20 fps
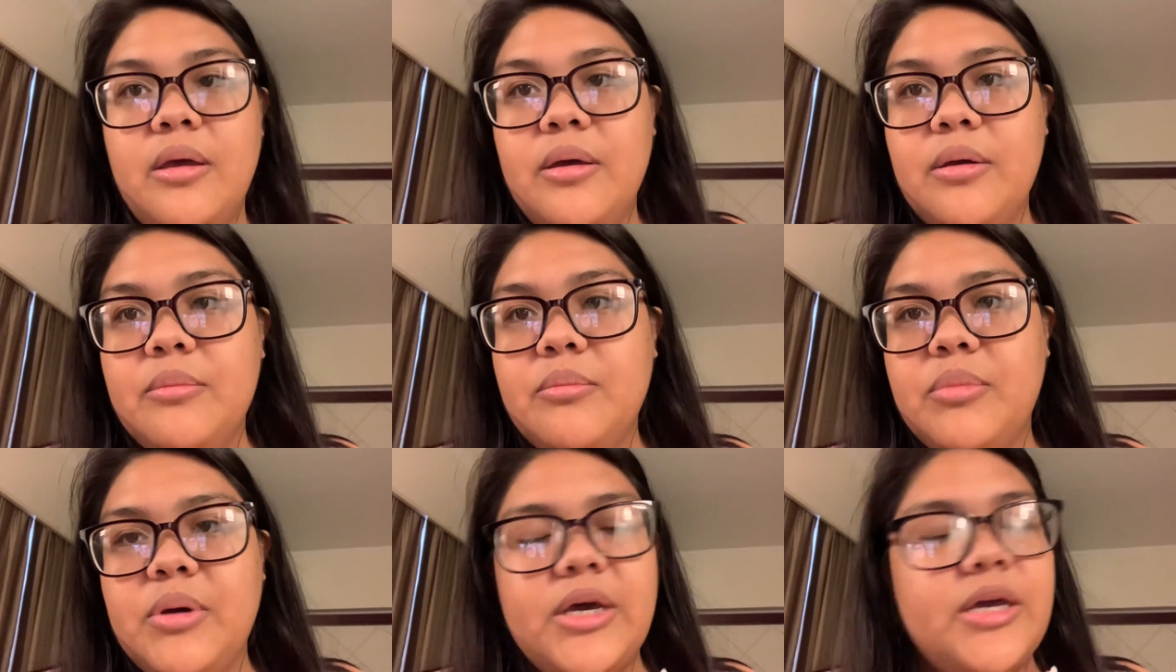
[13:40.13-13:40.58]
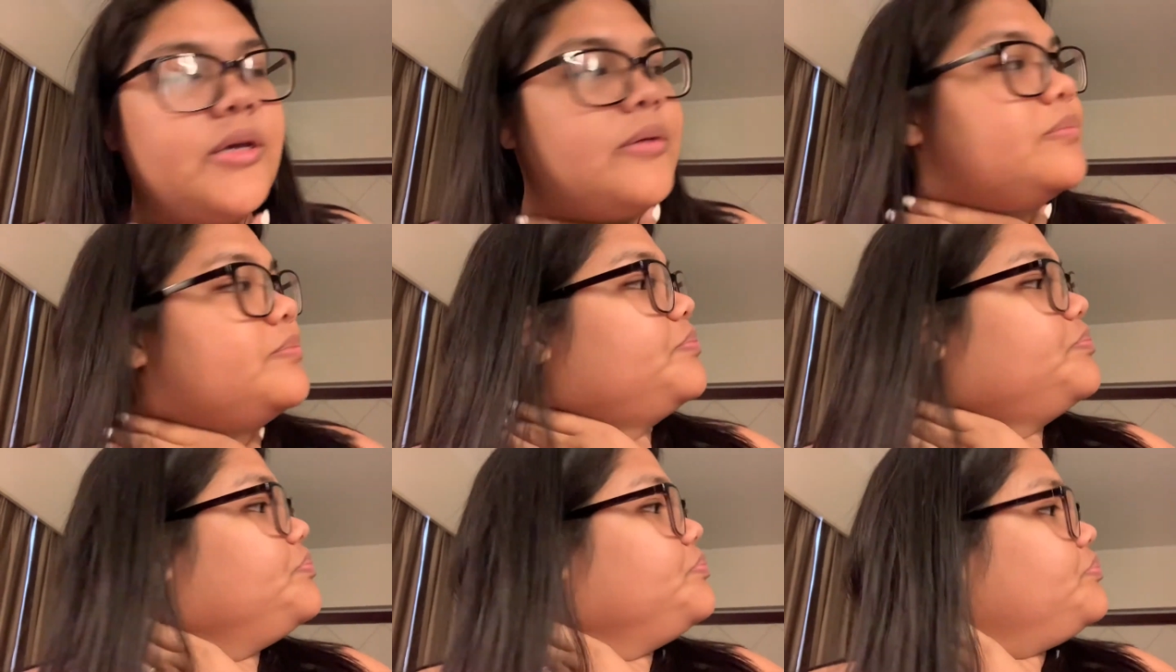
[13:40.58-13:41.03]
But
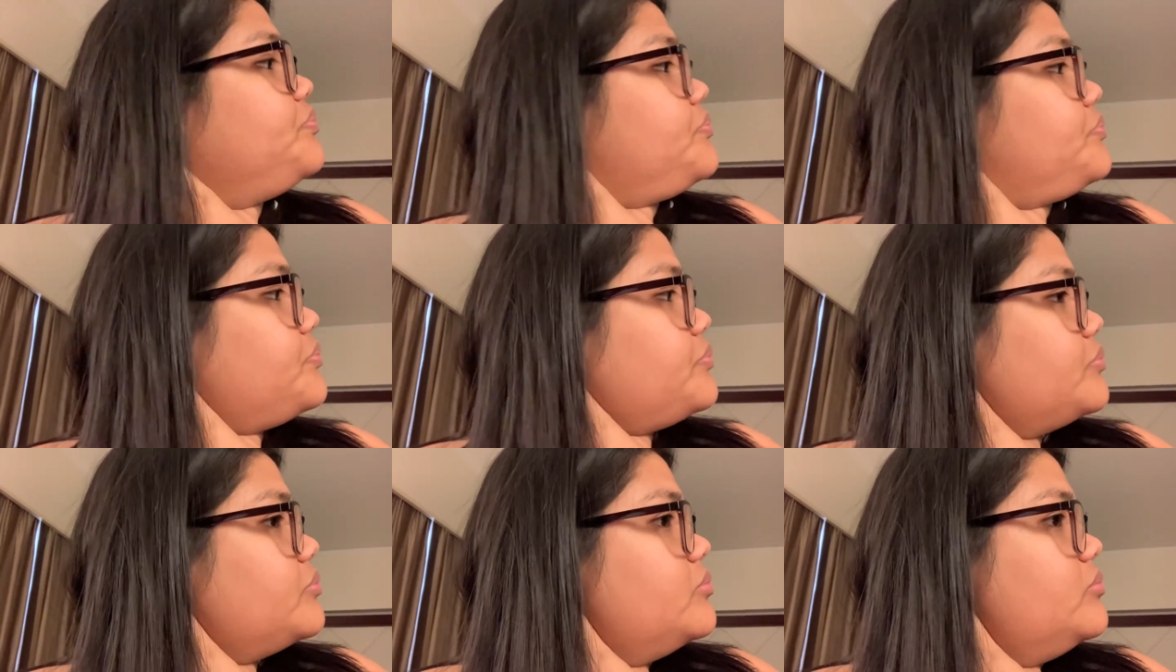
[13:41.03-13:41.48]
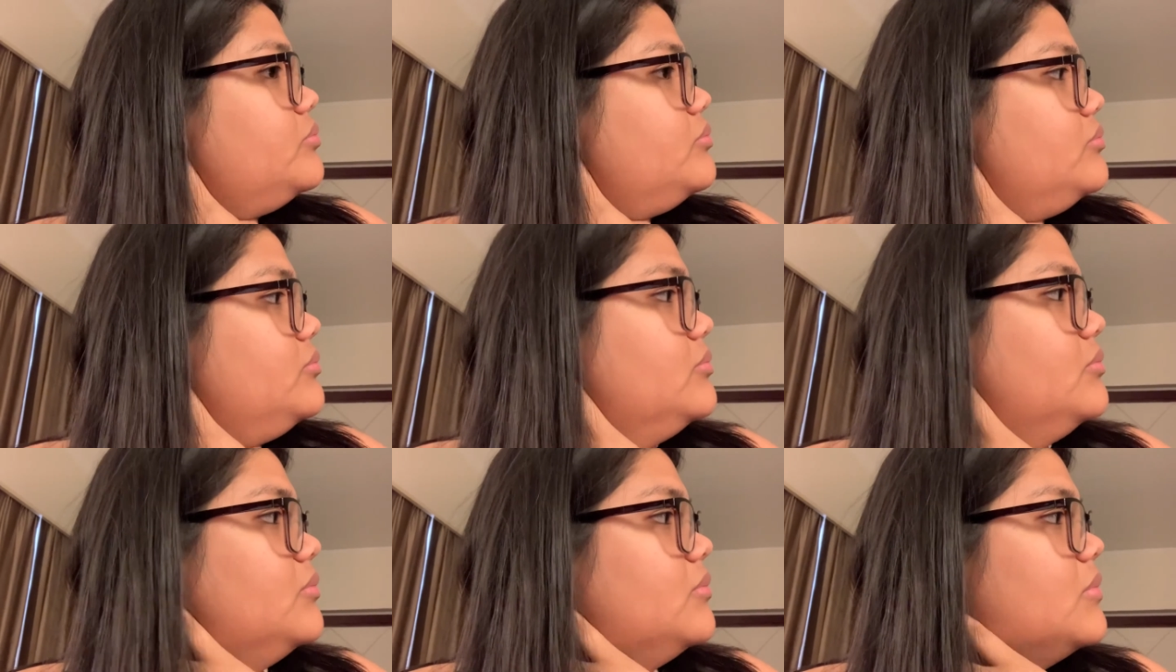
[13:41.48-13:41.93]
why didn't you have a
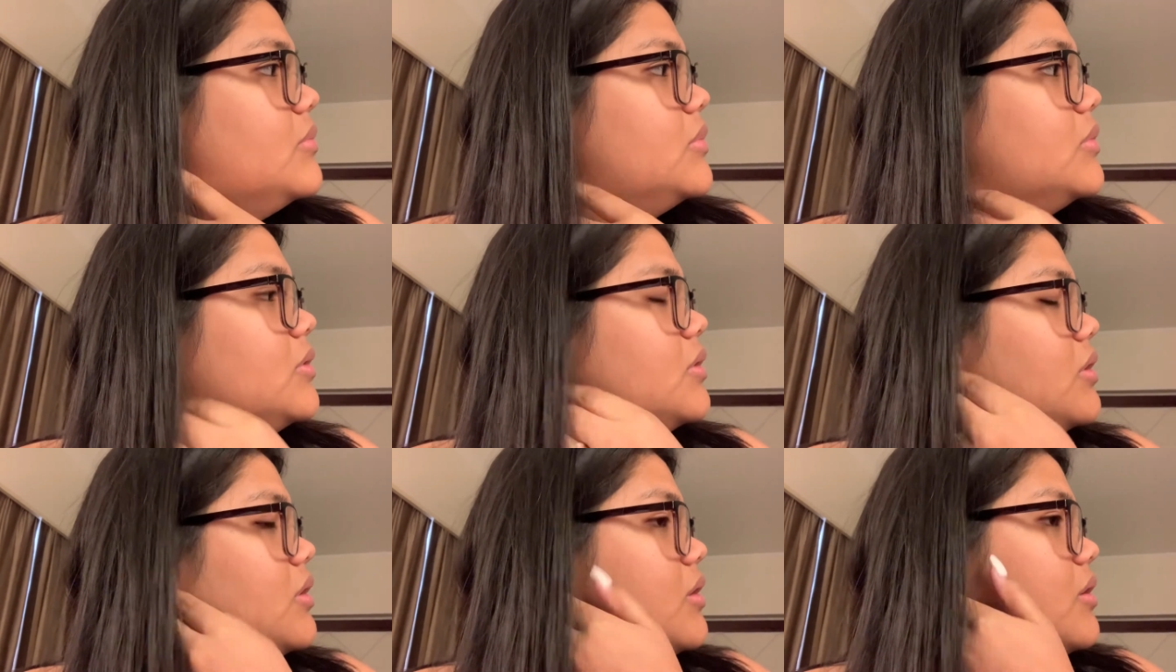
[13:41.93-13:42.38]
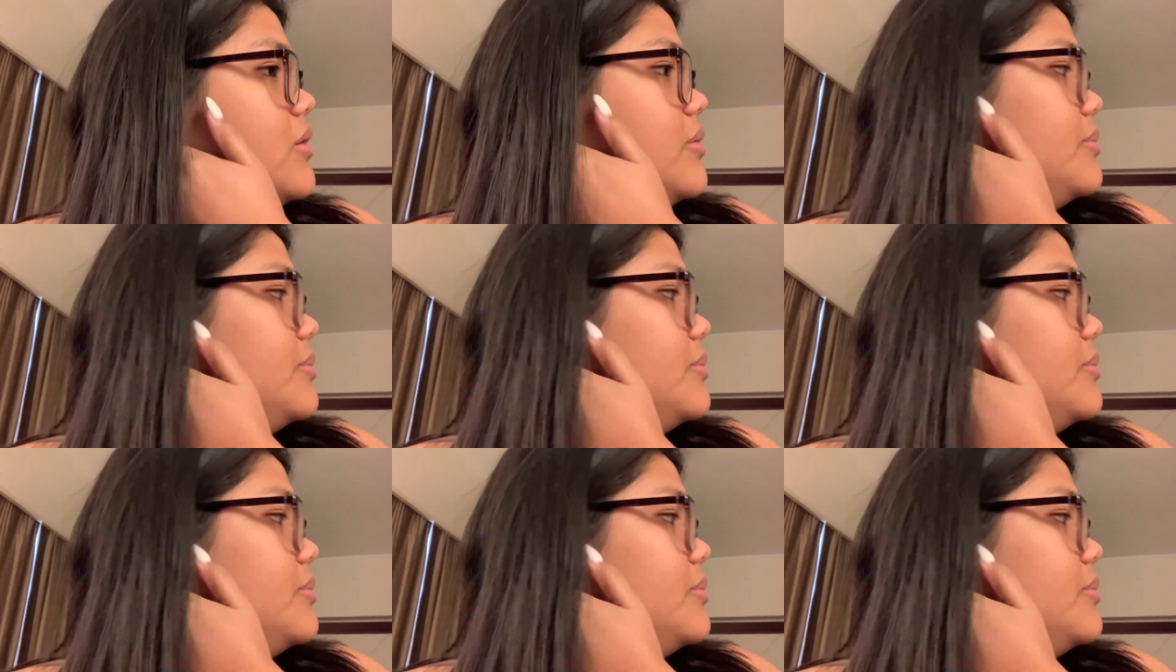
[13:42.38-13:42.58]
panic attack?